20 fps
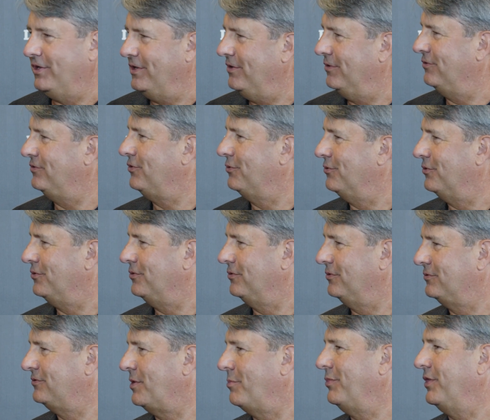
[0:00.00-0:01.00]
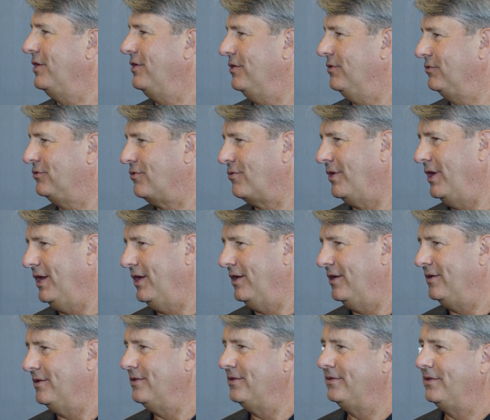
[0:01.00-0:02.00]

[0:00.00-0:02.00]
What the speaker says: new tool, something new is created.